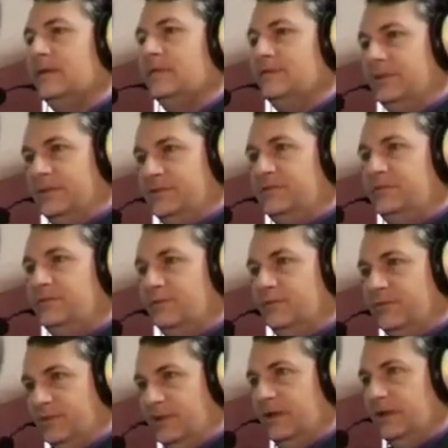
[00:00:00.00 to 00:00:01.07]
this new
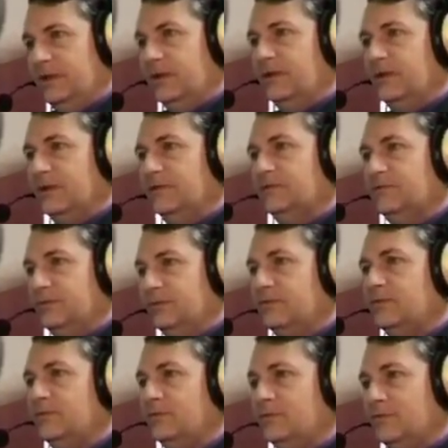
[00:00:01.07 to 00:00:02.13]
thinking and
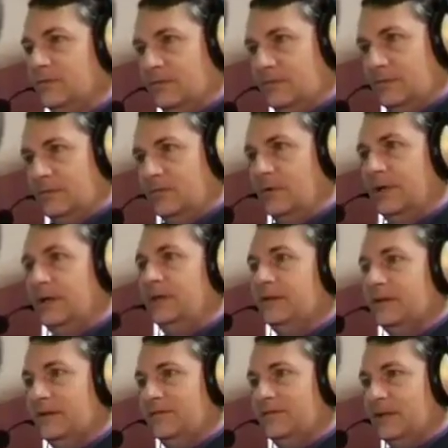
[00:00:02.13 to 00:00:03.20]
new way
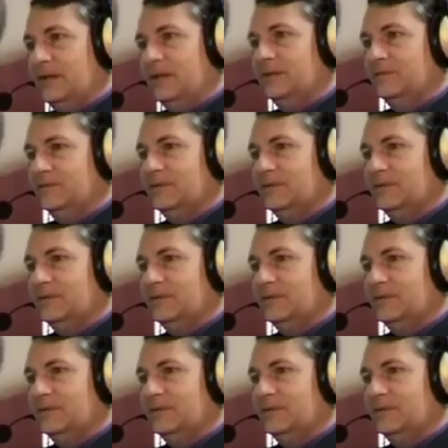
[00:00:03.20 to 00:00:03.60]
of life.